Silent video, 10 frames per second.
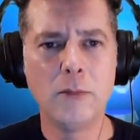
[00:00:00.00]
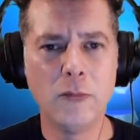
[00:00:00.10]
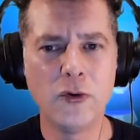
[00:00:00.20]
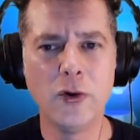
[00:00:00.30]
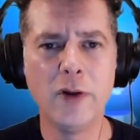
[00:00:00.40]

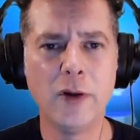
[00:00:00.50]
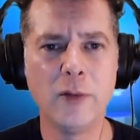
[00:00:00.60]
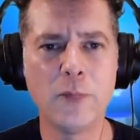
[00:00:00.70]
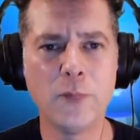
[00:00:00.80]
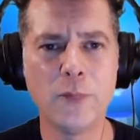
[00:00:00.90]
during
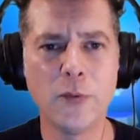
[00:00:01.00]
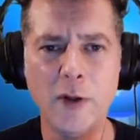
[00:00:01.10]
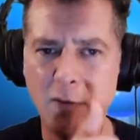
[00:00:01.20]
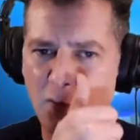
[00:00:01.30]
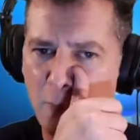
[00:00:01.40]
the
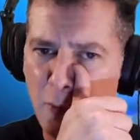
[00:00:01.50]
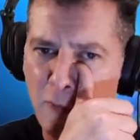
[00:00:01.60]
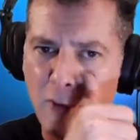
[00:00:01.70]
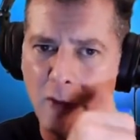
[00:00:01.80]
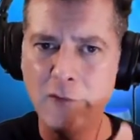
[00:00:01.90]
previous
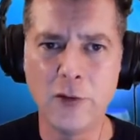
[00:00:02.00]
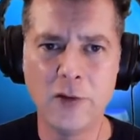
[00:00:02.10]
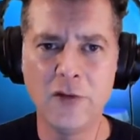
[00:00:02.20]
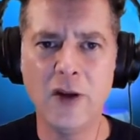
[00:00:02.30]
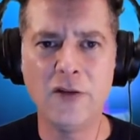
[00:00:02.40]
administration, during the
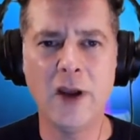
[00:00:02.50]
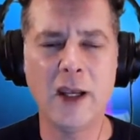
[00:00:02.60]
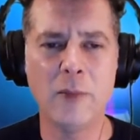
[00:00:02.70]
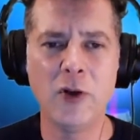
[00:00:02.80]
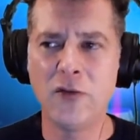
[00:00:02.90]
SAGEDAC
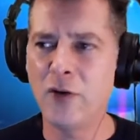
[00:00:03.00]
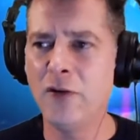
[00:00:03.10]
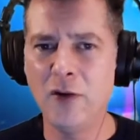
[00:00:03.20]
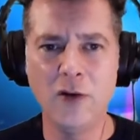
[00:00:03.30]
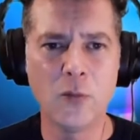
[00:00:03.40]

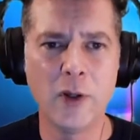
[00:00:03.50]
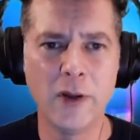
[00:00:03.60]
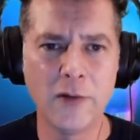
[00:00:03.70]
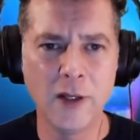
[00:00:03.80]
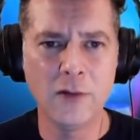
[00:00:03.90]
administration. He's one of
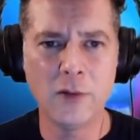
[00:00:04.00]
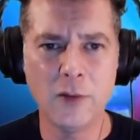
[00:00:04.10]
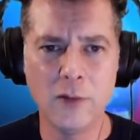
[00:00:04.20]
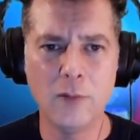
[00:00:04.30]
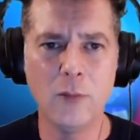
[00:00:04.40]
the things that,
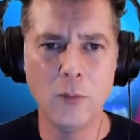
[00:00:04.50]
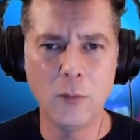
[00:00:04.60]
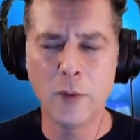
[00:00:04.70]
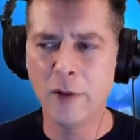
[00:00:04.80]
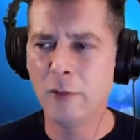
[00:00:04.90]

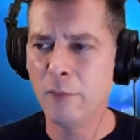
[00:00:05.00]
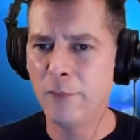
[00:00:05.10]
one of the